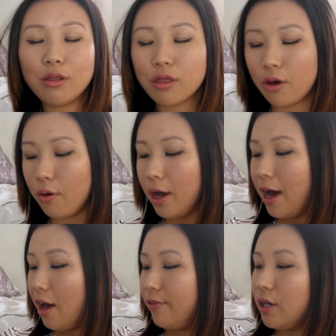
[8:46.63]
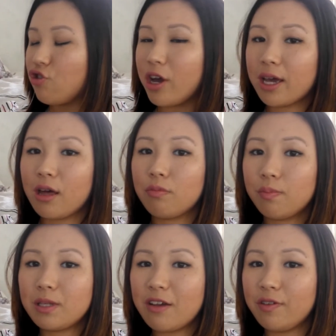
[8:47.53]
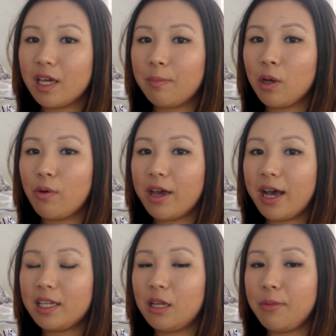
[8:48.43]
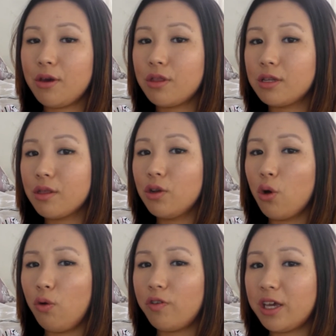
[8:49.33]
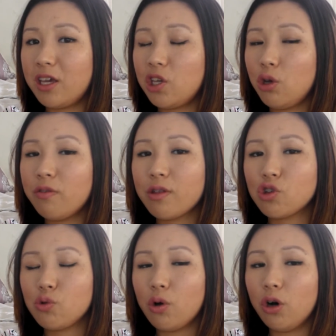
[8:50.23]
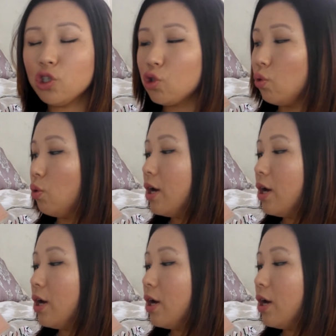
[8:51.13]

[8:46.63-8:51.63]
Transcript: So I think this jacket has definitely come in quite handy, because it doesn't overheat you if it's too hot, or